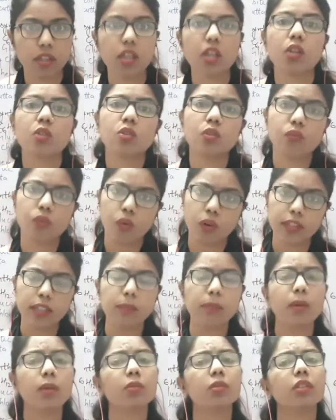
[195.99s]
So what
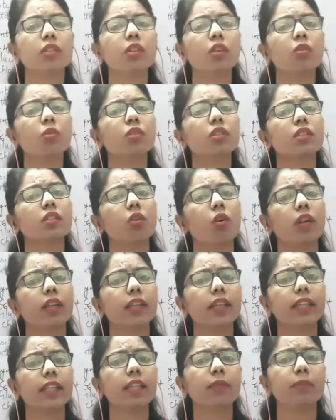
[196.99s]
about those
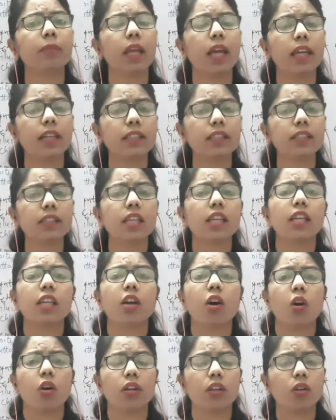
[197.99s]
non-green plants
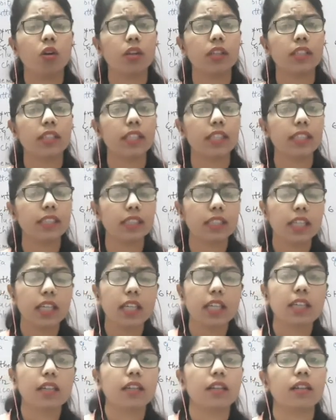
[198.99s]
or non-green
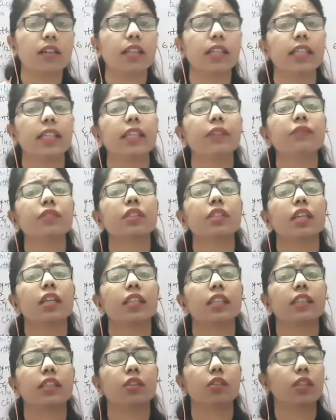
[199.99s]
leaves?
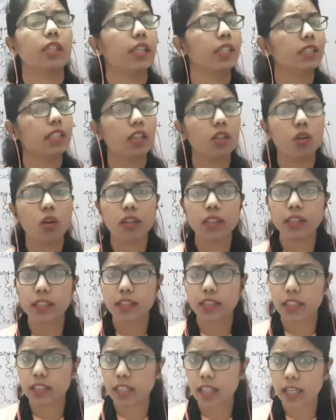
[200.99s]
These are
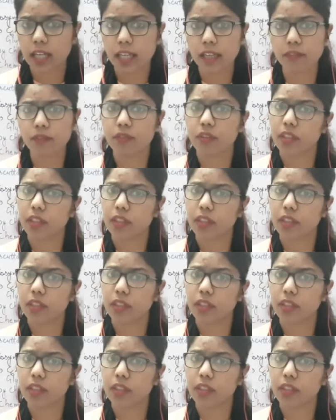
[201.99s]
not the alive?